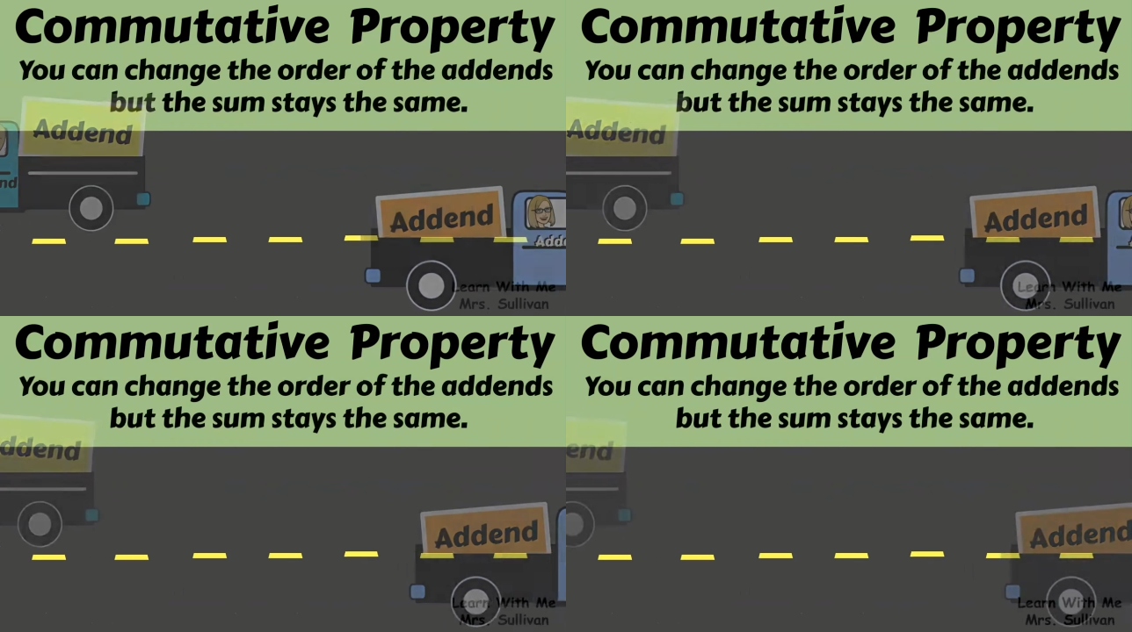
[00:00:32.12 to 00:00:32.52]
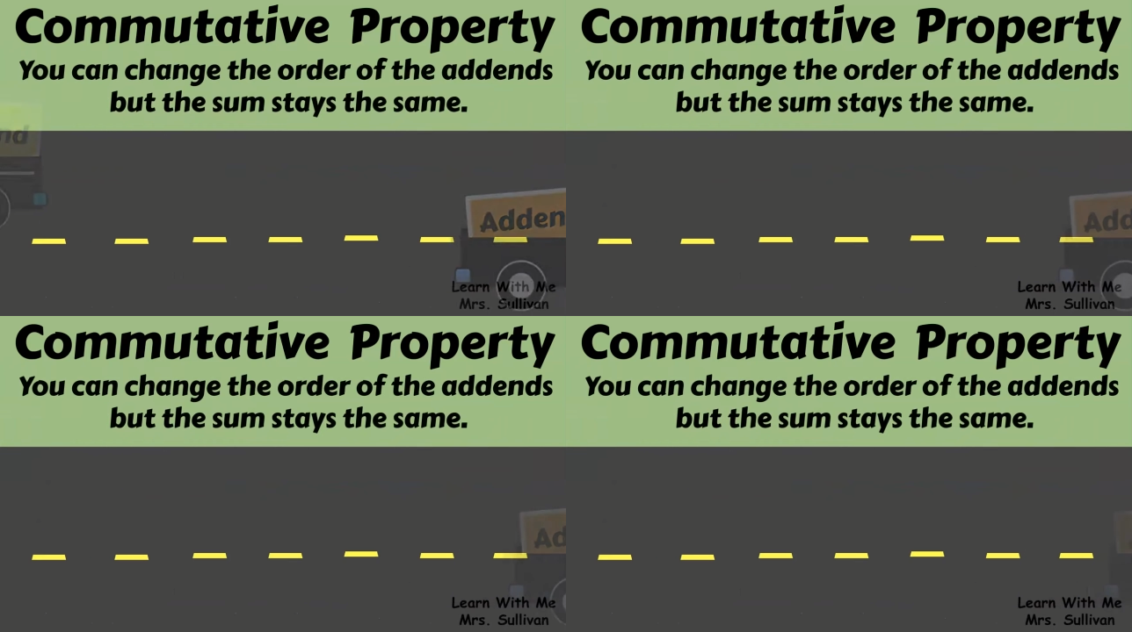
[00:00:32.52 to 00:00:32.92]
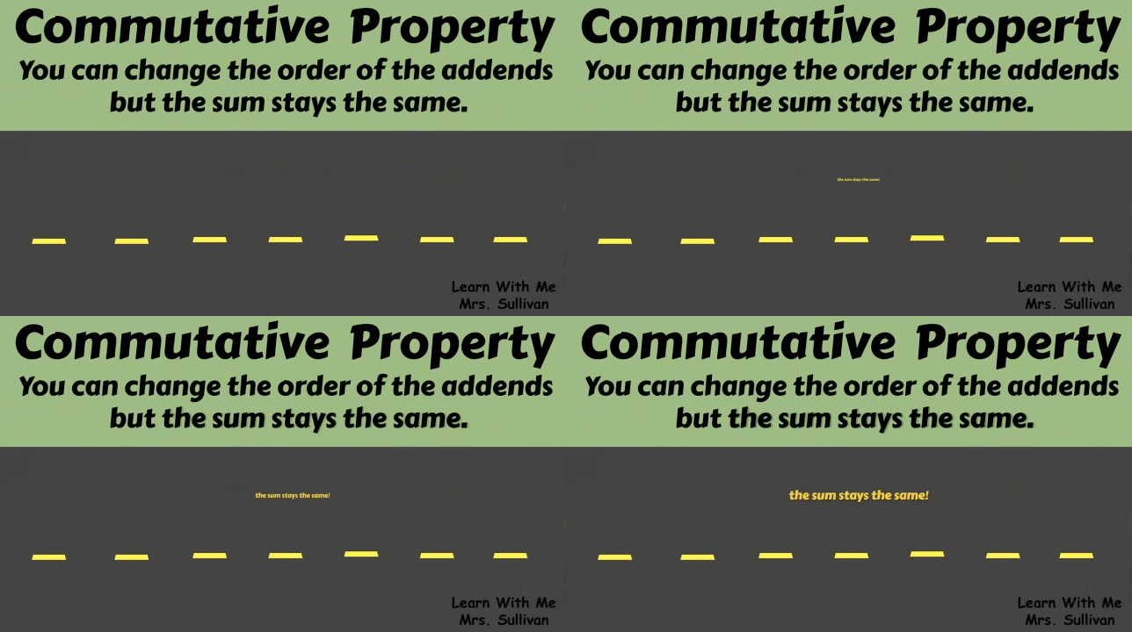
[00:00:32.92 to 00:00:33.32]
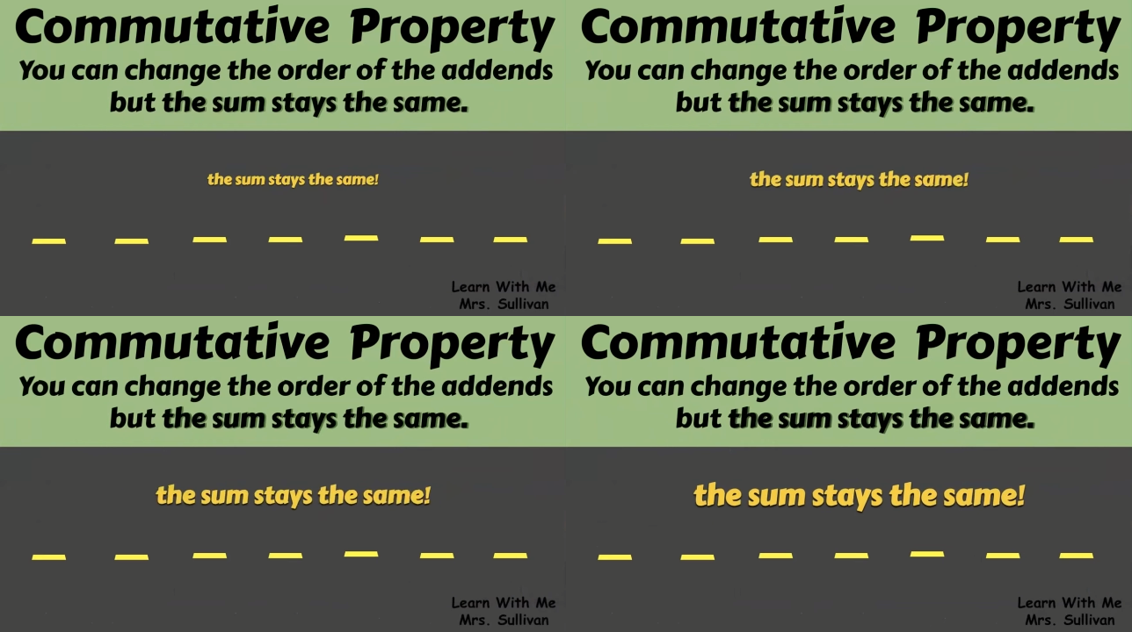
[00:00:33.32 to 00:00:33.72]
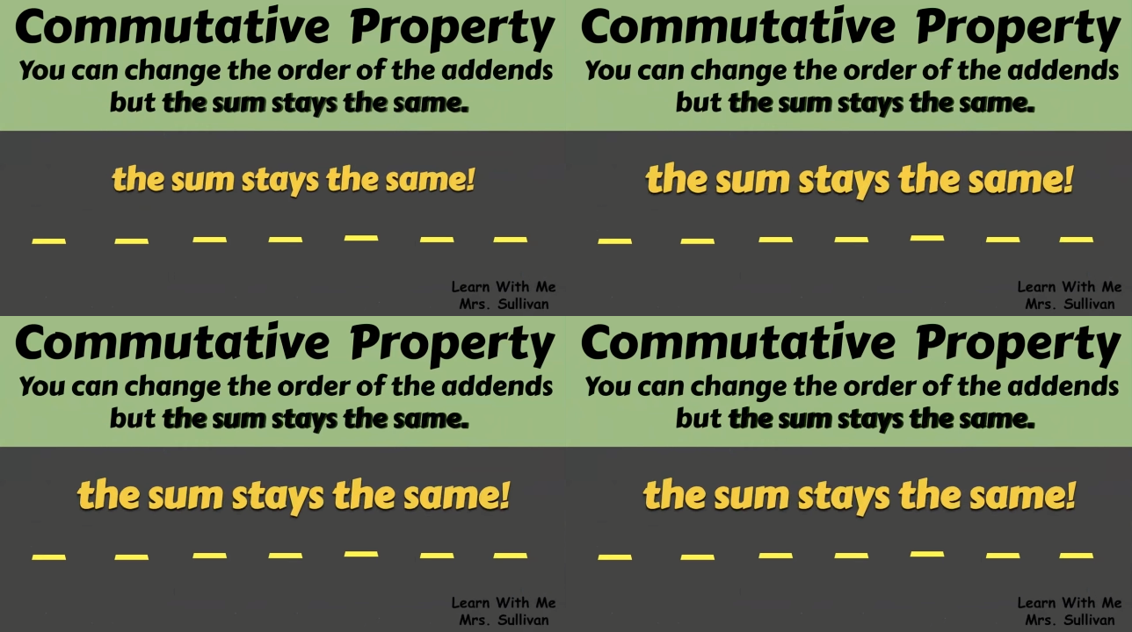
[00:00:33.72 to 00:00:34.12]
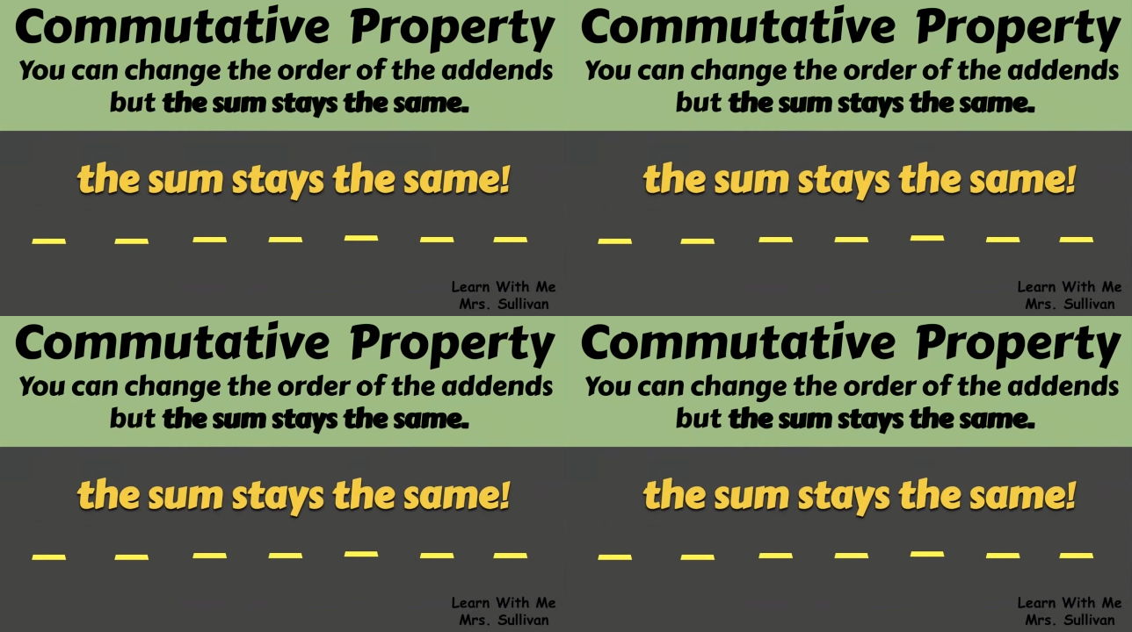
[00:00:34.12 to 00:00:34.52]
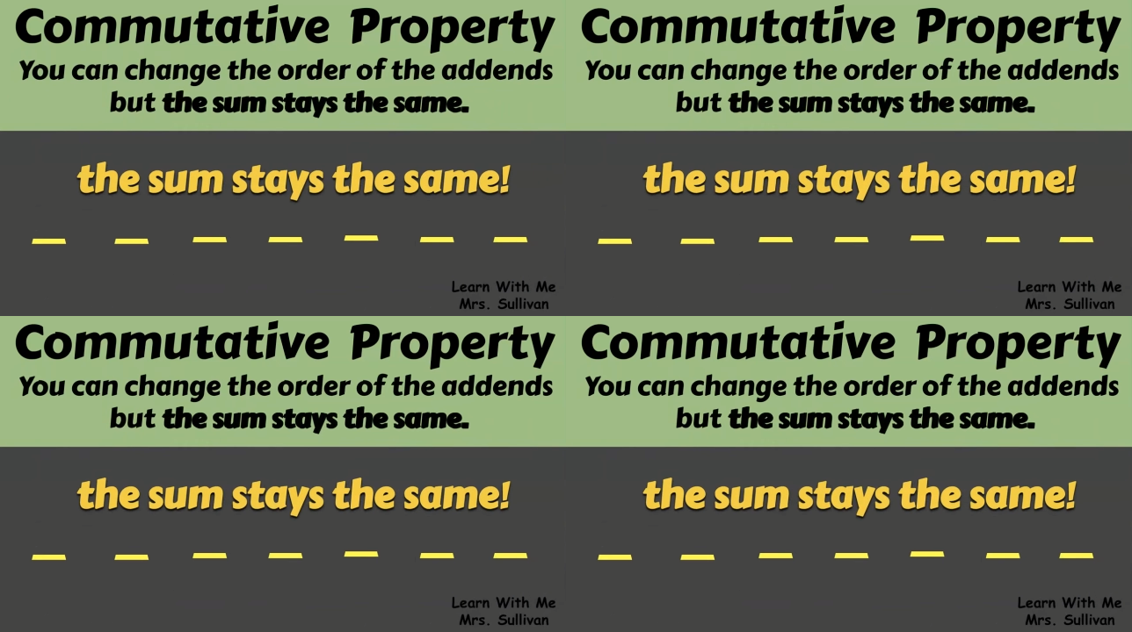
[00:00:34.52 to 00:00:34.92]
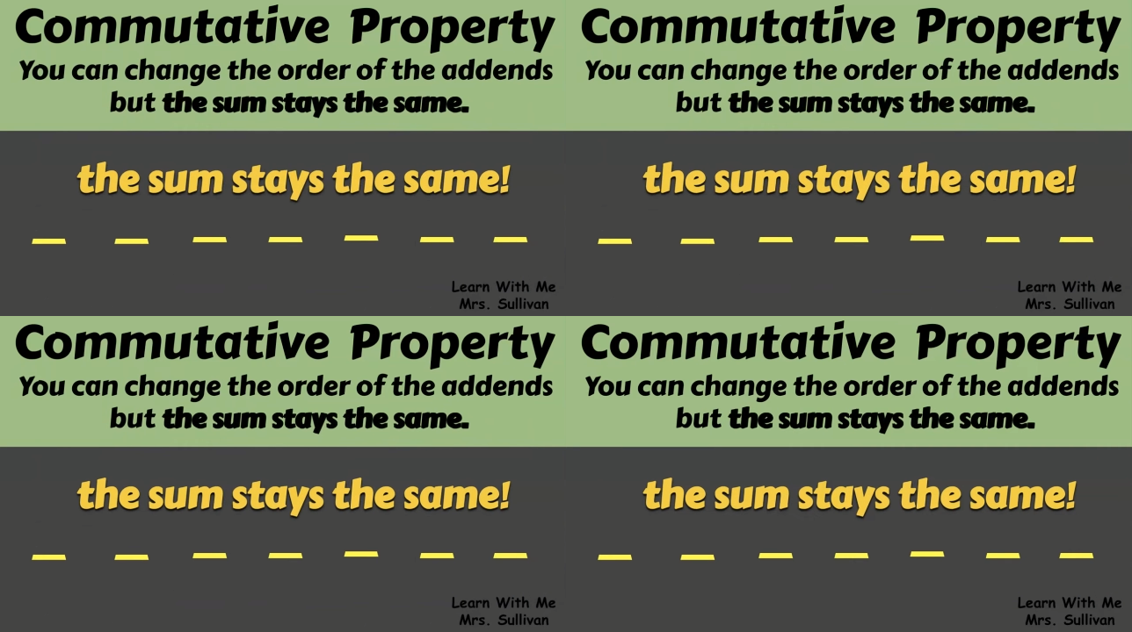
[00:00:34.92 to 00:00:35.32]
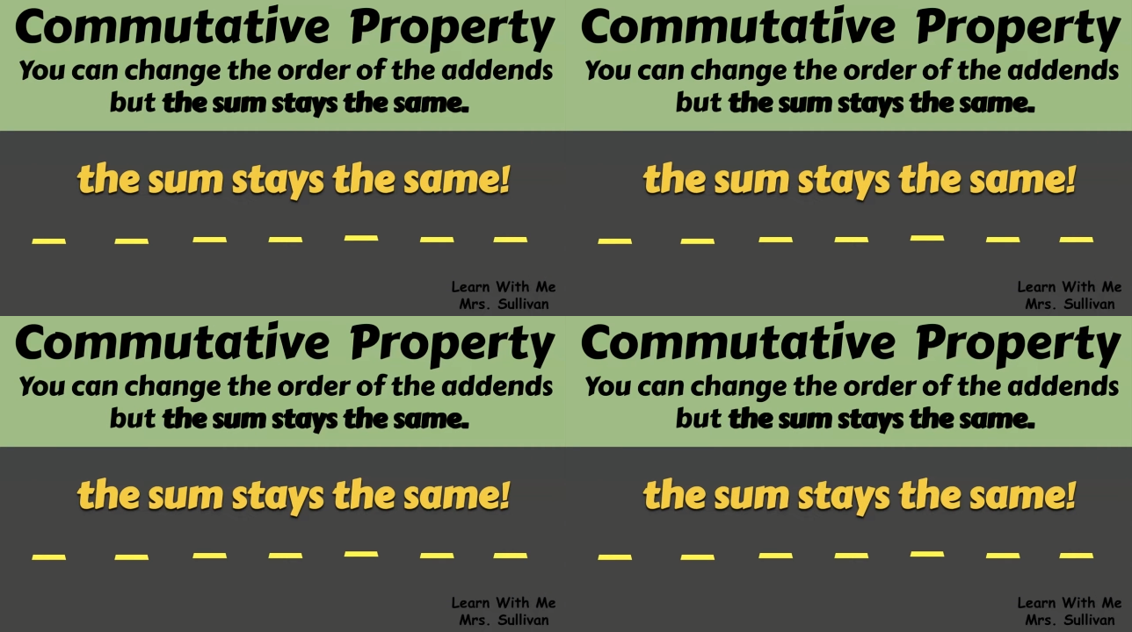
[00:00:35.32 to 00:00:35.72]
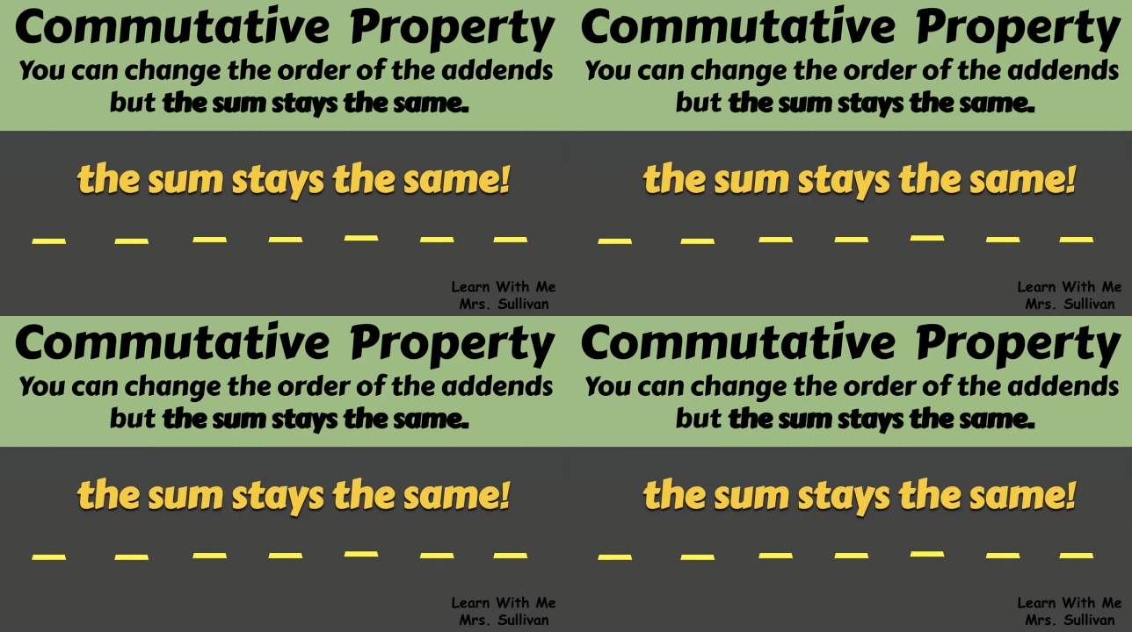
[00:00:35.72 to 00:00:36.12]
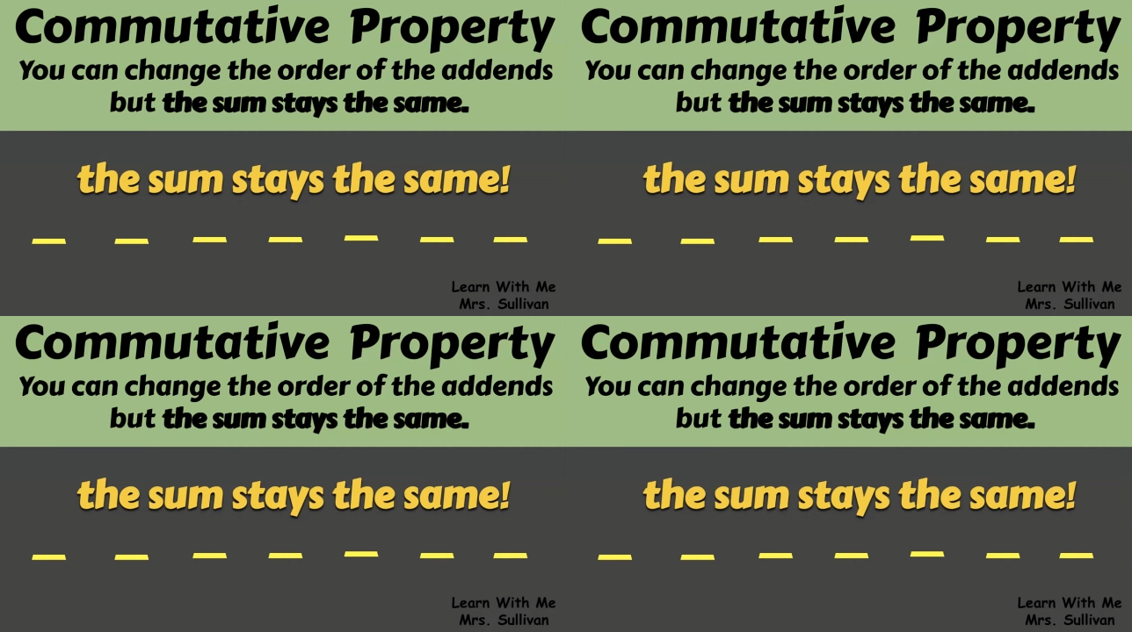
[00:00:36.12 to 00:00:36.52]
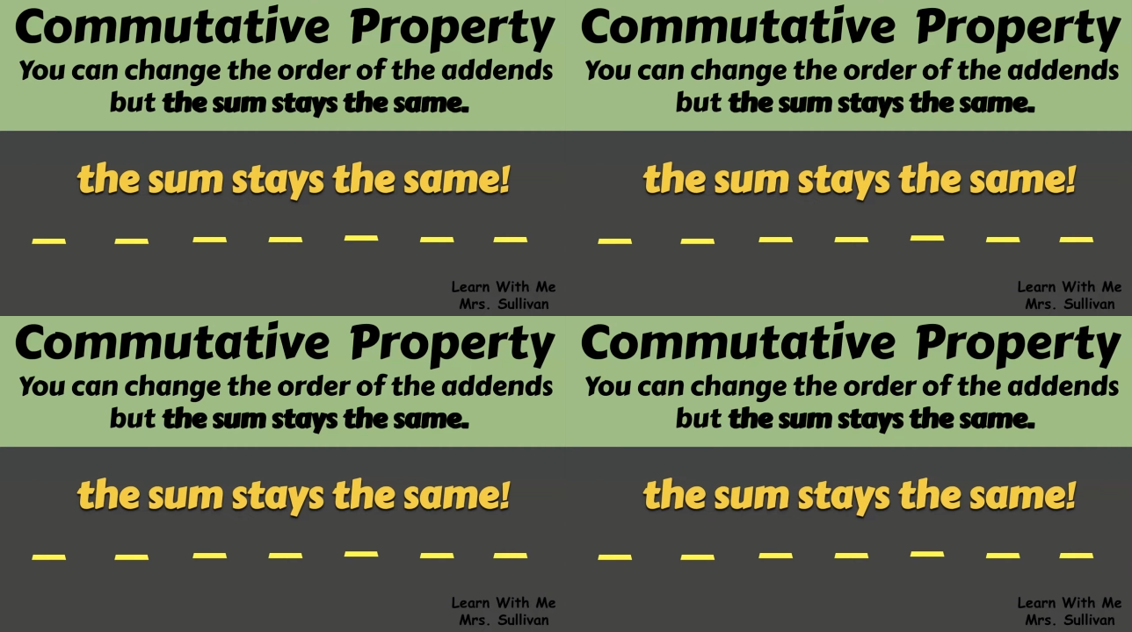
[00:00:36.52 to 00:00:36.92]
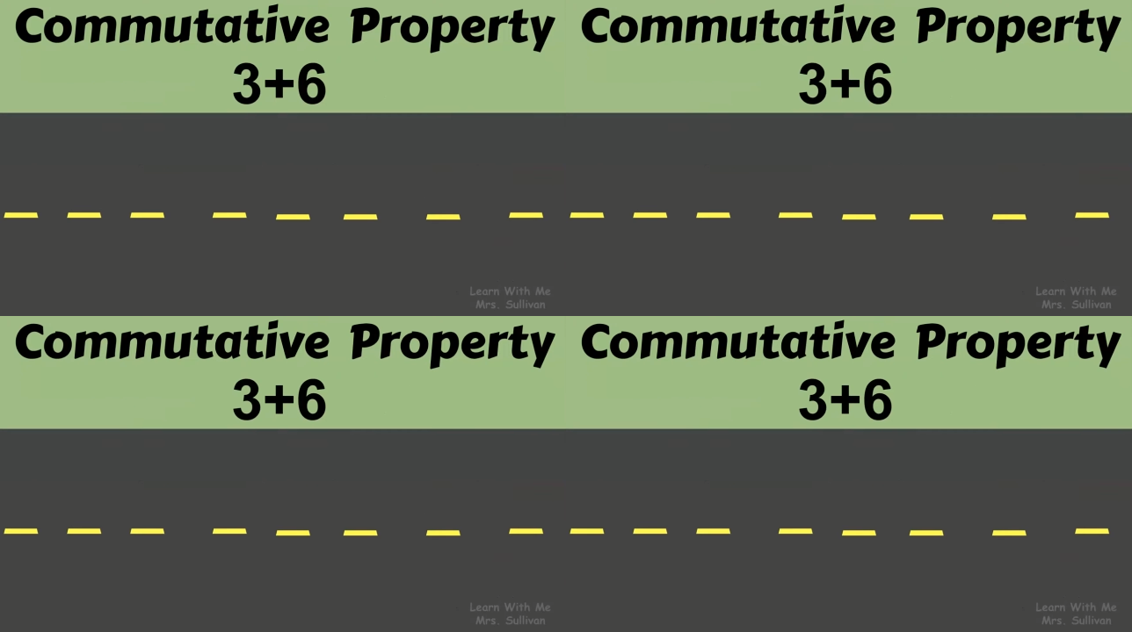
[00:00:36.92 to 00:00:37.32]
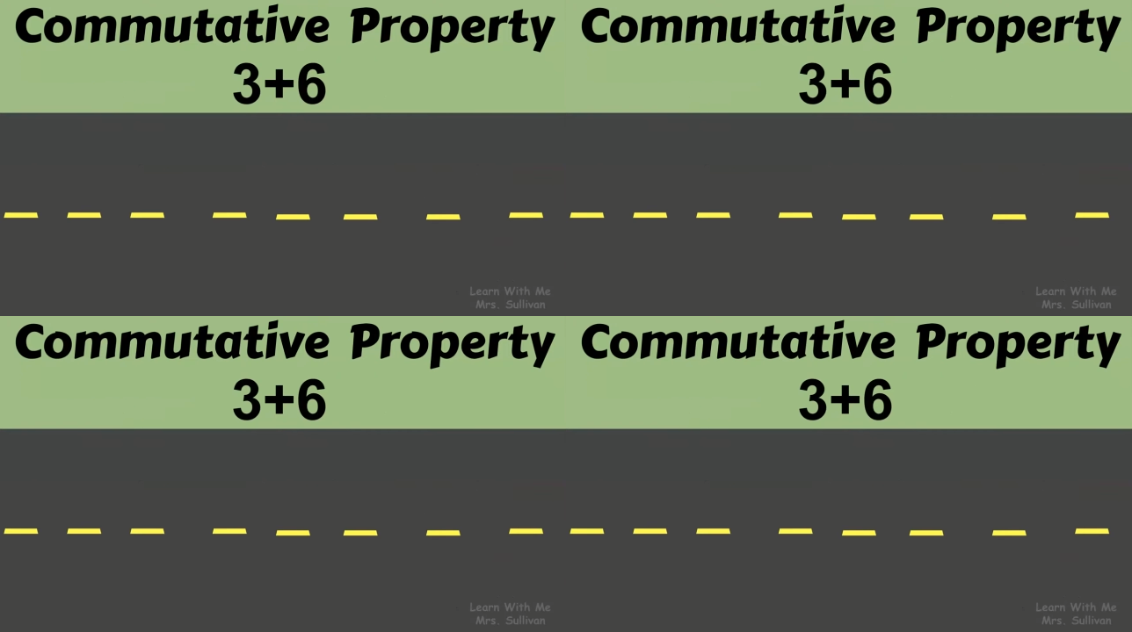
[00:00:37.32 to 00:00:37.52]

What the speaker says: No face is visible, so there are no lips to read.